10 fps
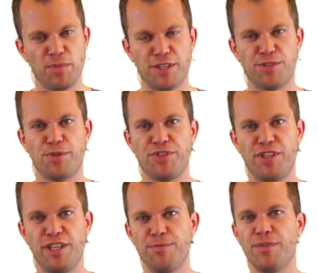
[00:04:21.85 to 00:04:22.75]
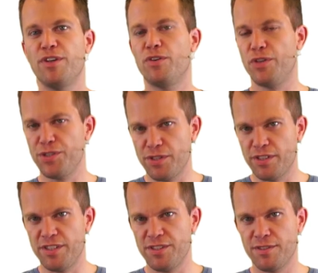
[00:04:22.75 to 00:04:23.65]
But as we'll see, also
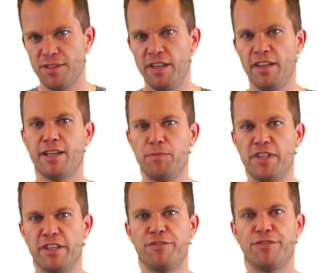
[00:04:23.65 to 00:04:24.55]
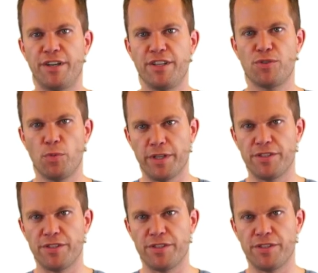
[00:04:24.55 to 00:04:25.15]
this can be done in various